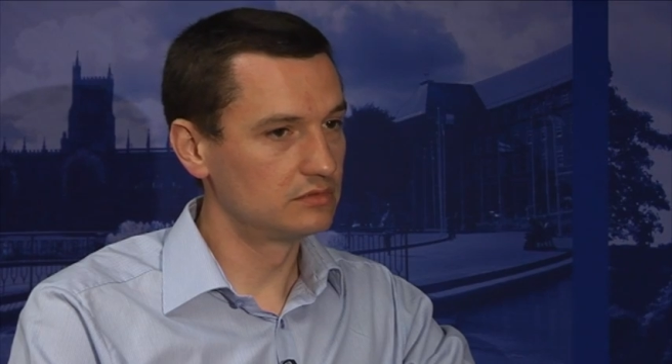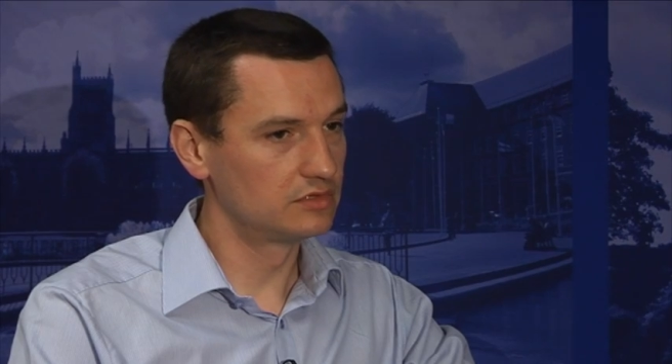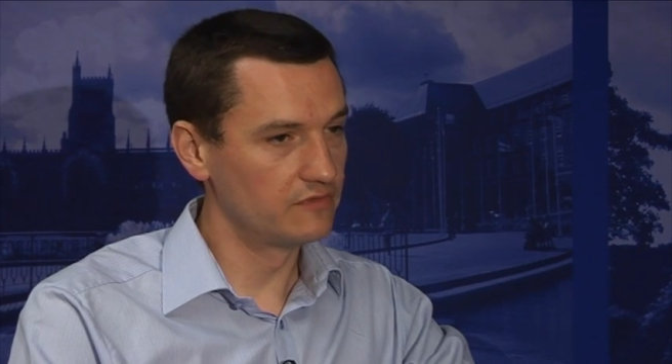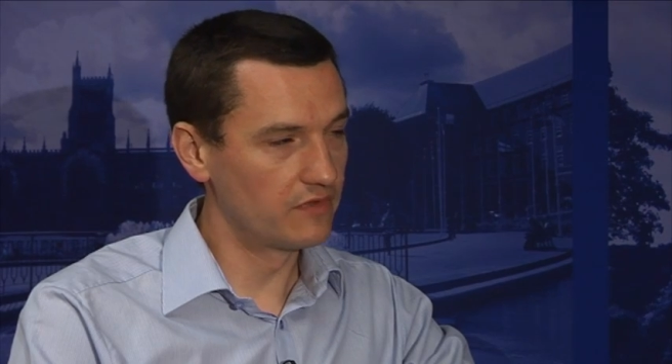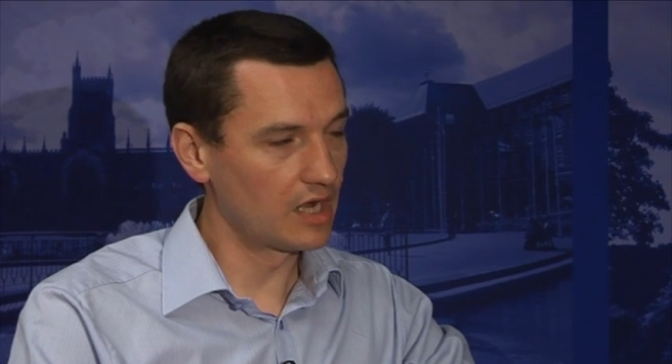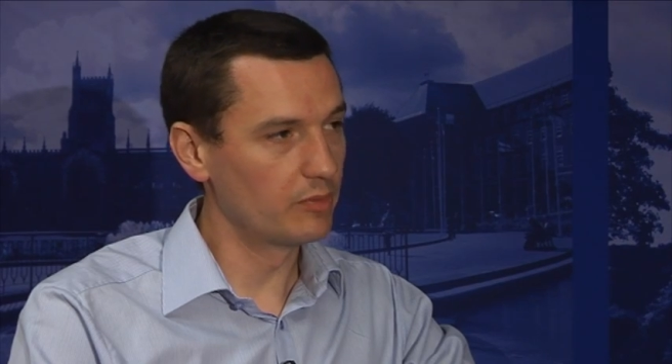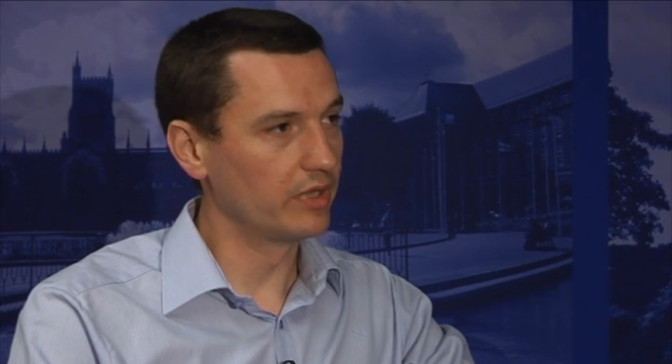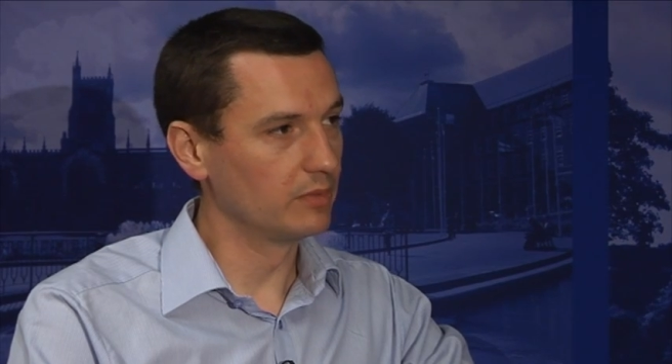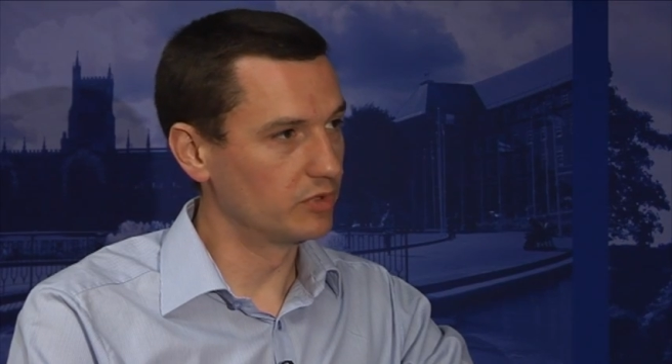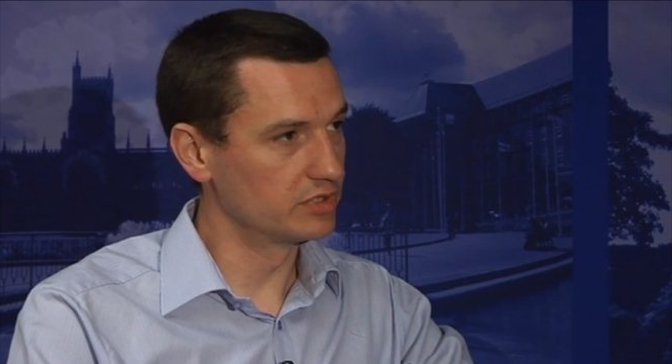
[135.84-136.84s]

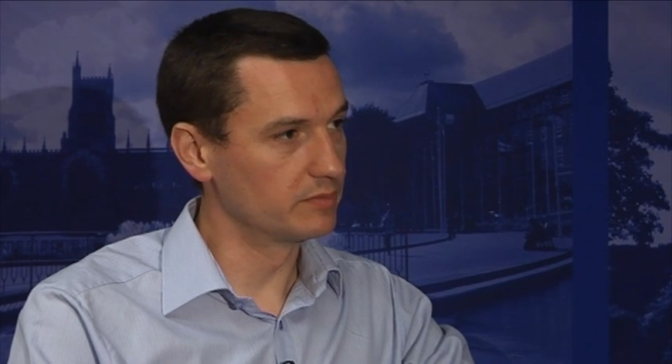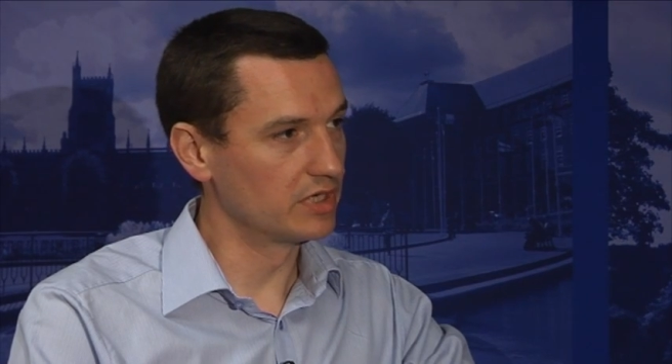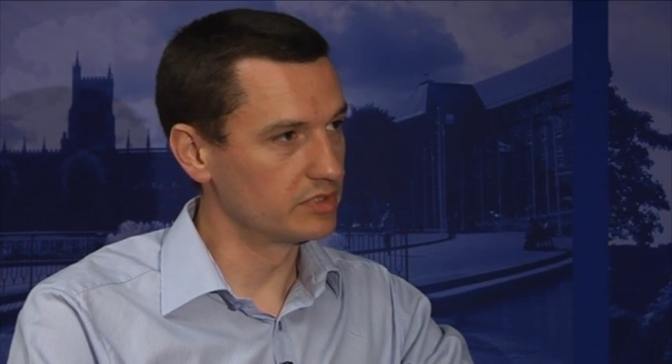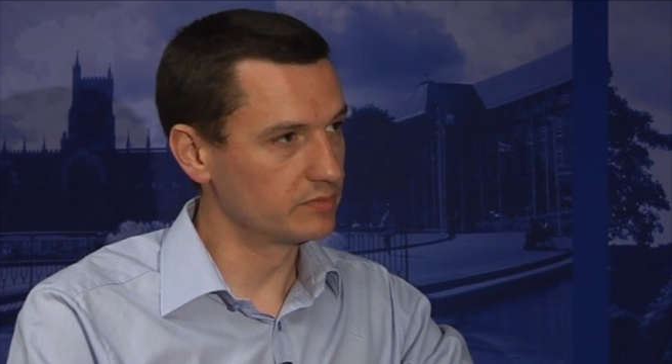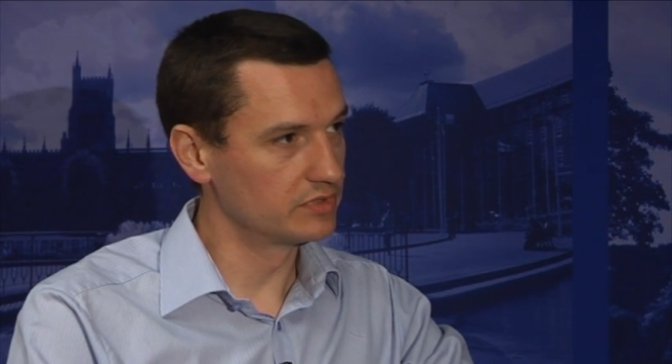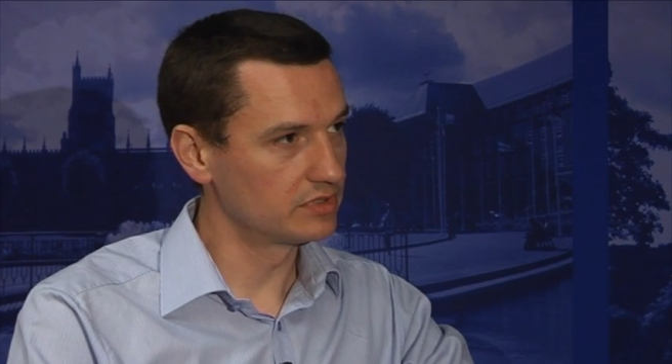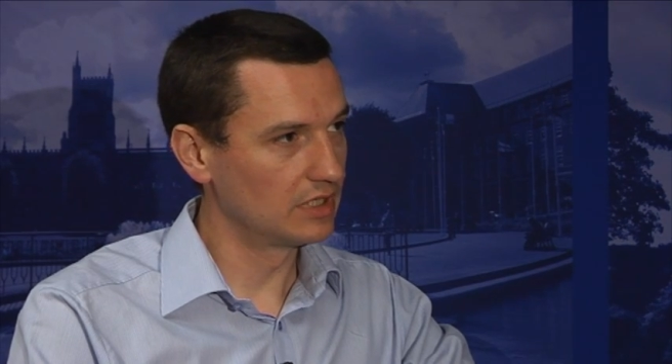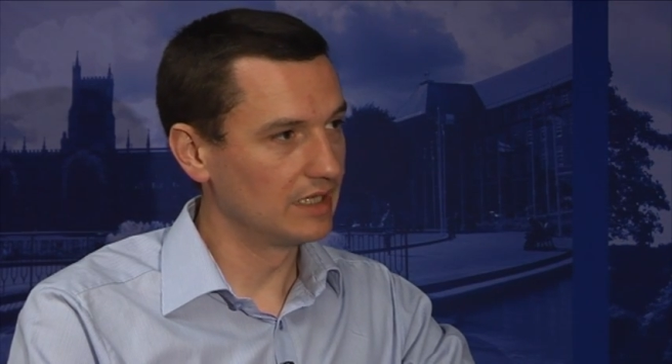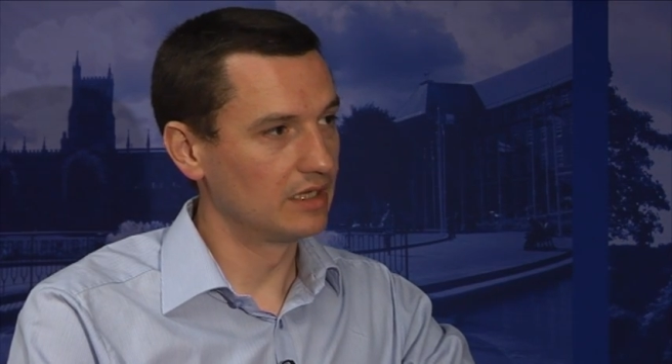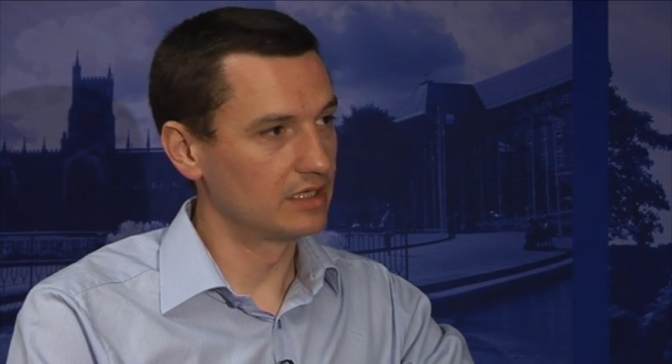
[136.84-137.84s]
developing project management
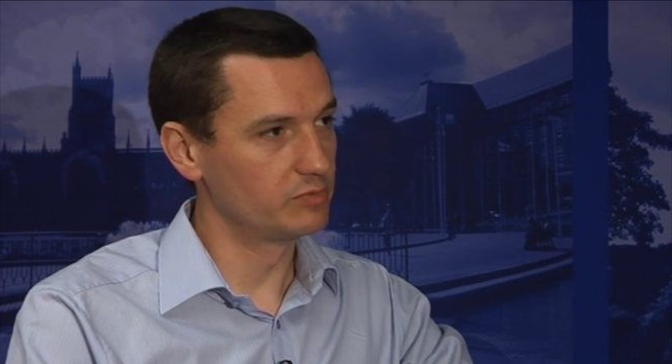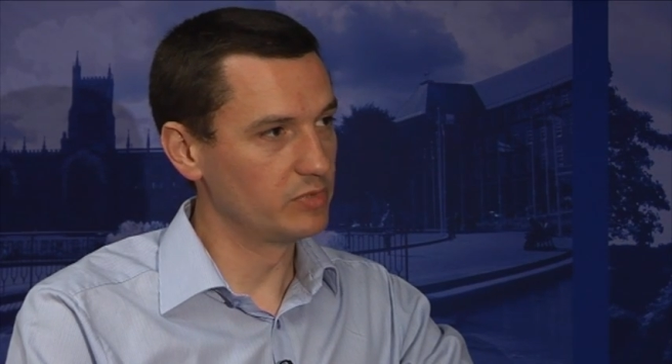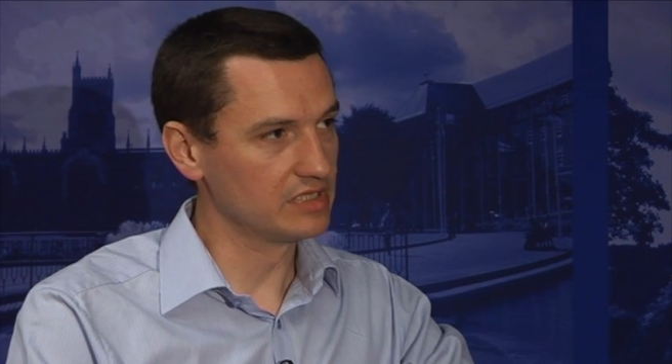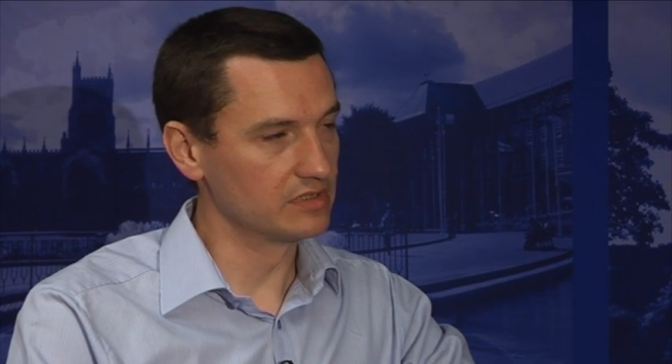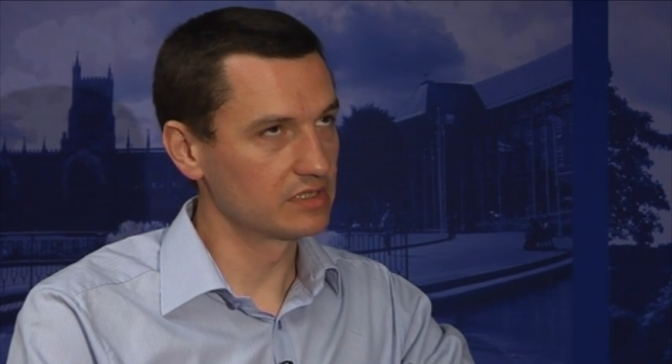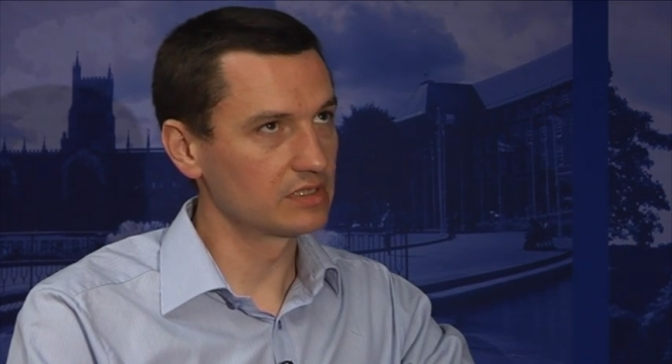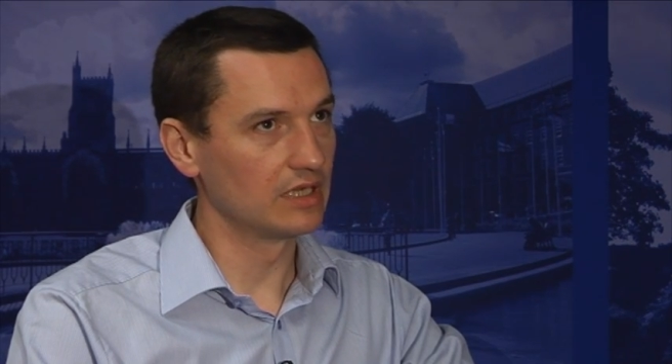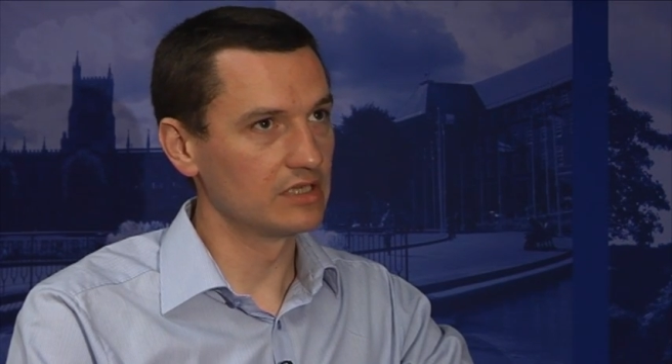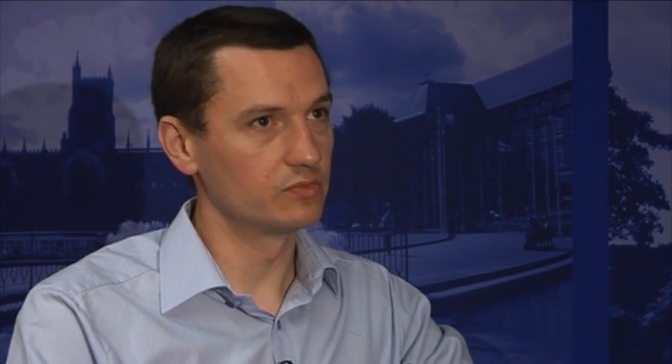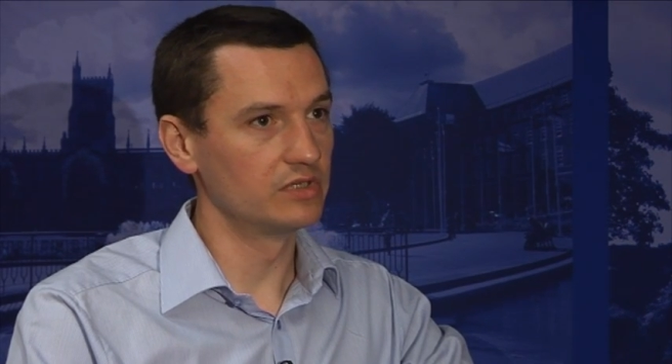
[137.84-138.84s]
as a business
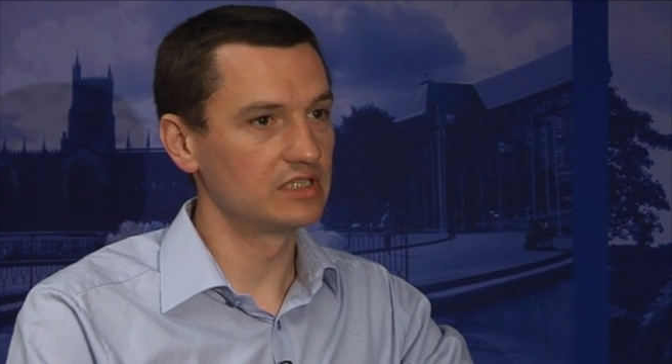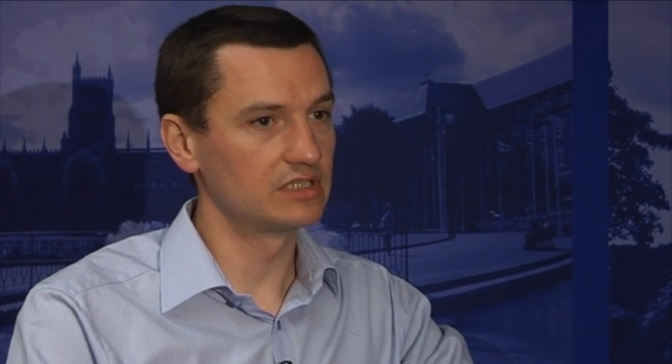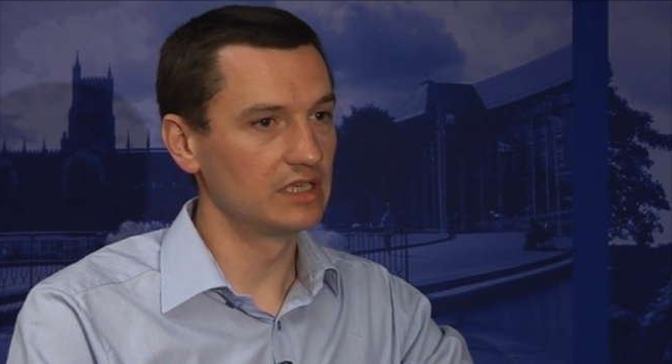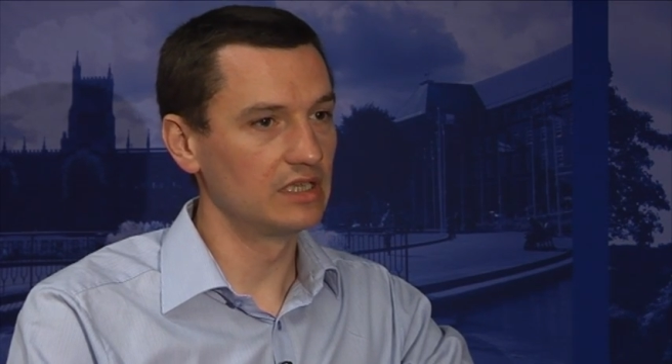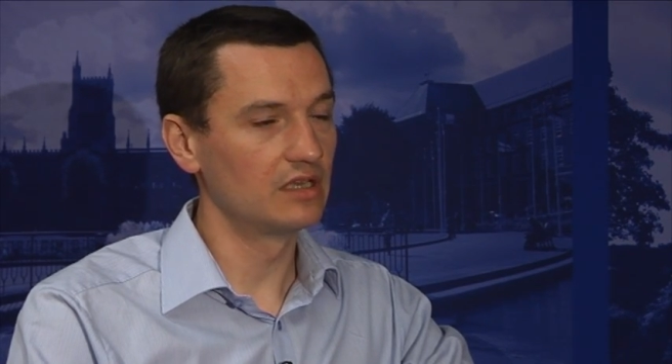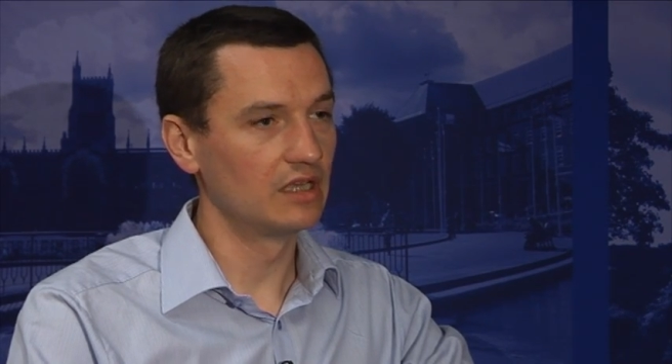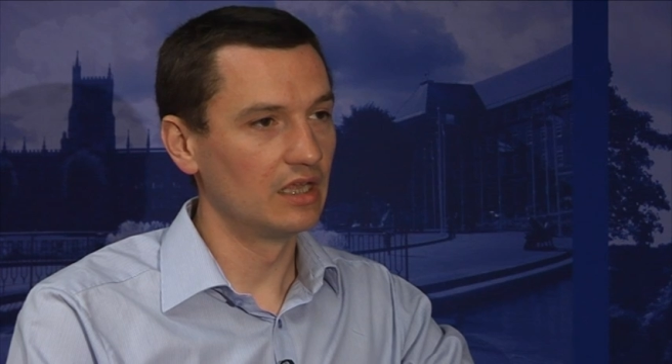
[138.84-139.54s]
as we see